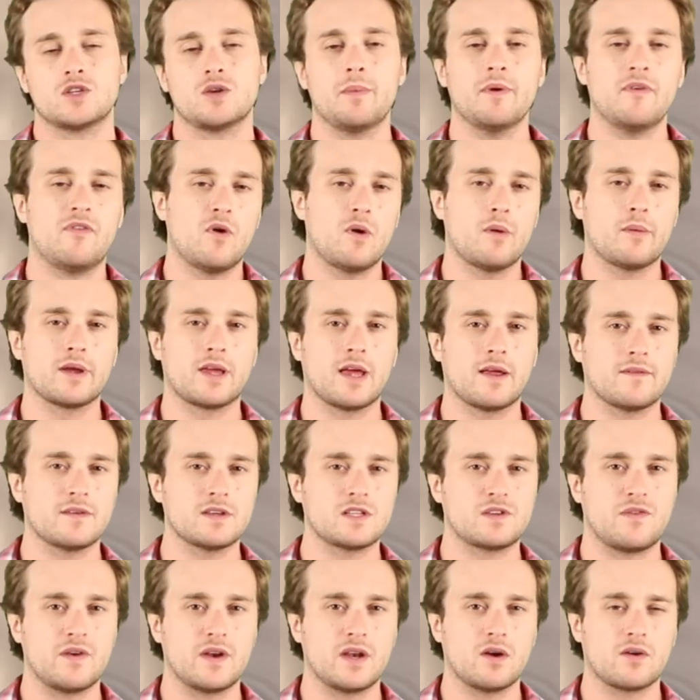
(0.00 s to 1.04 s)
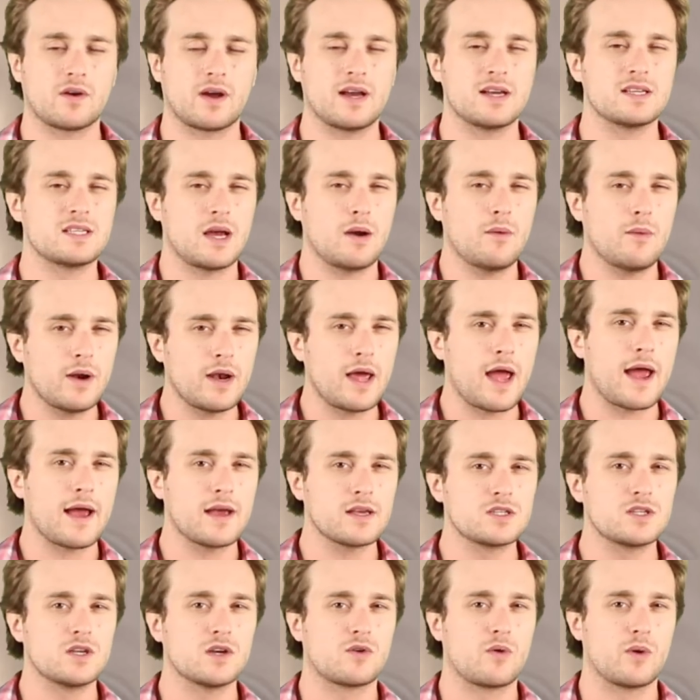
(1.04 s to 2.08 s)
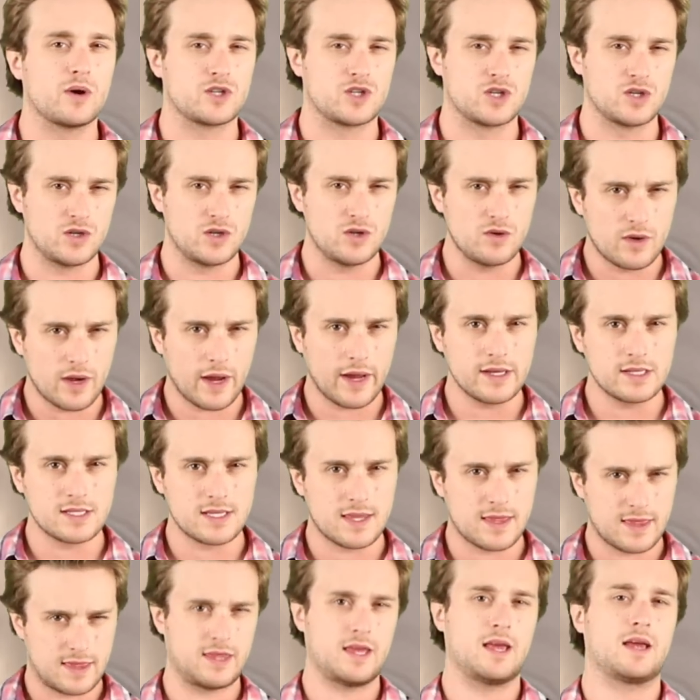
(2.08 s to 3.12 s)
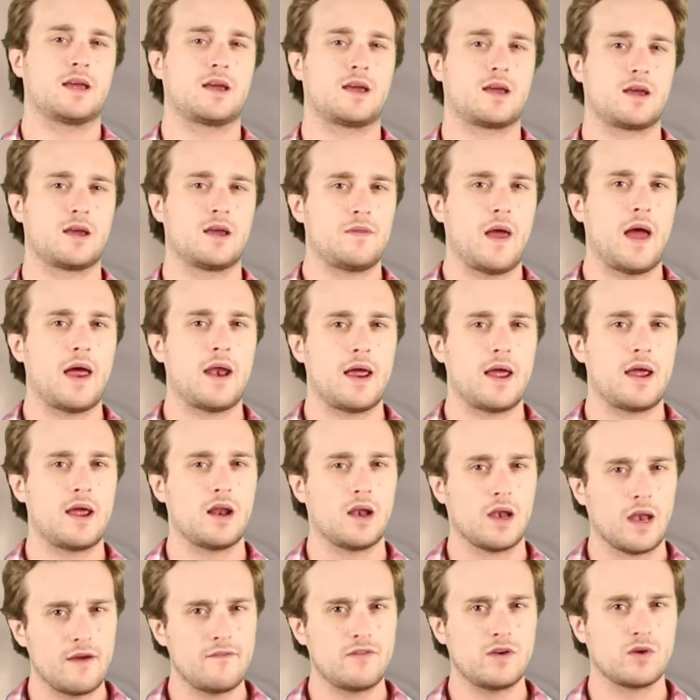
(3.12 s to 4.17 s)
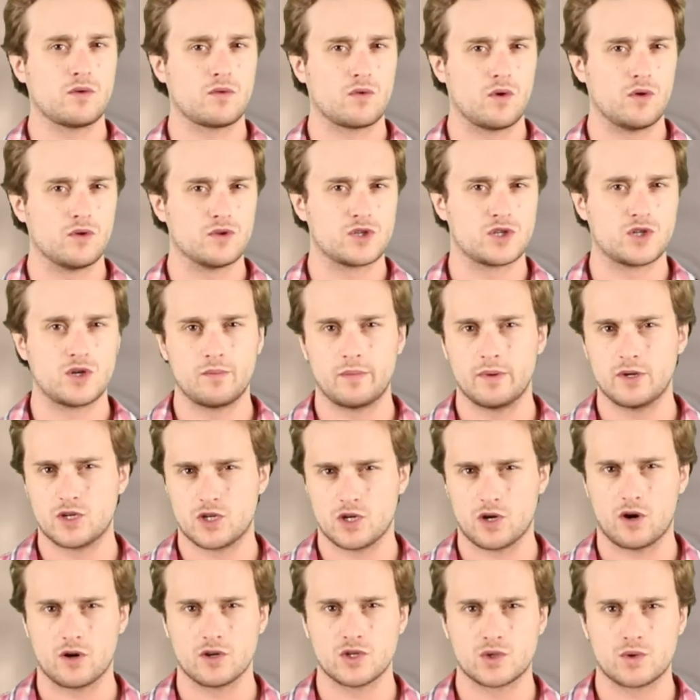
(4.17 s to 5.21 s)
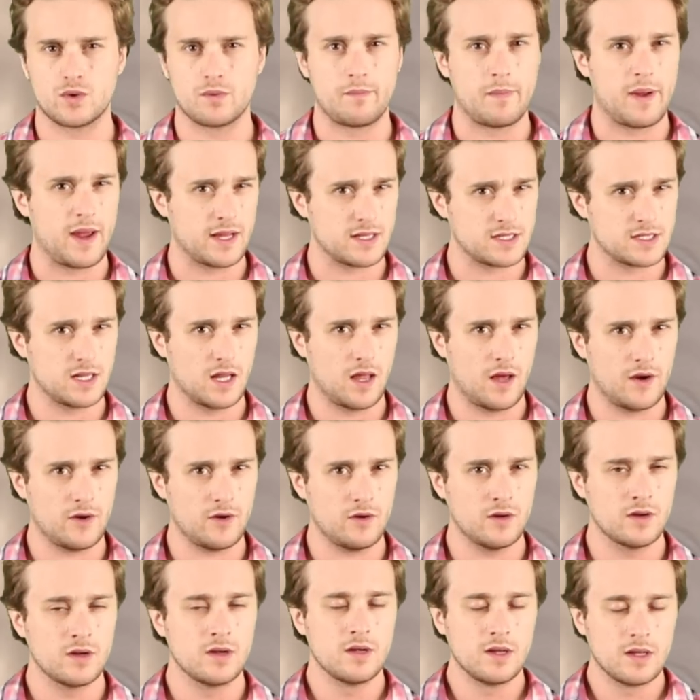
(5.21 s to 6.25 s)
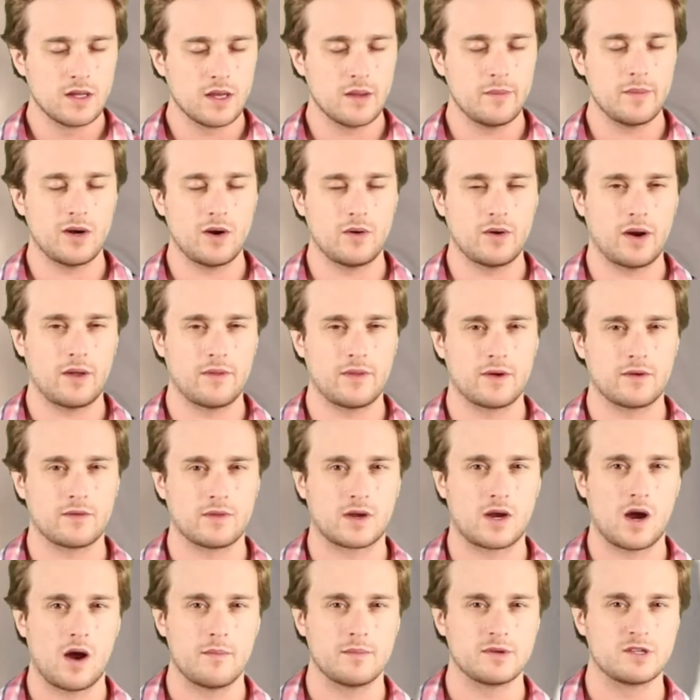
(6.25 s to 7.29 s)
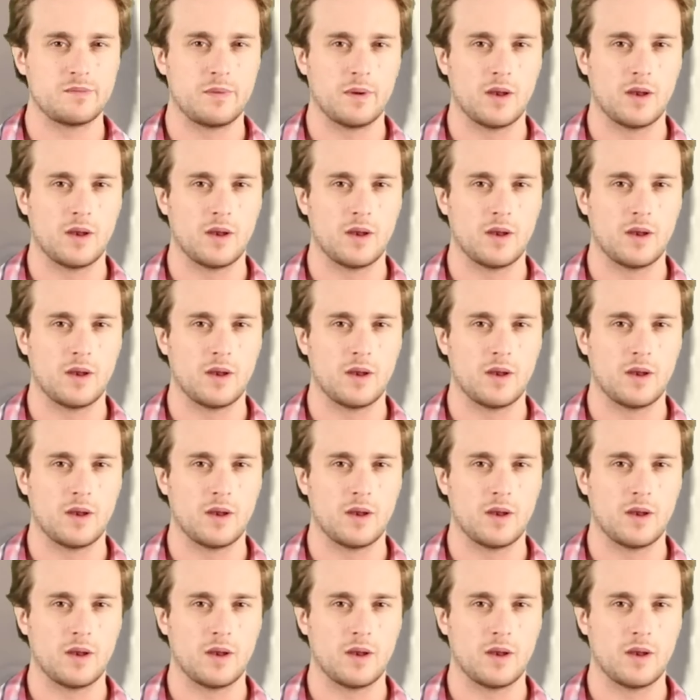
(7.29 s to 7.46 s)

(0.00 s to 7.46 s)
So before we get in this video guys, I want to ask you a question. Do you guys think that a 11-year-old should be charged with manslaughter? Let me know down there in the comments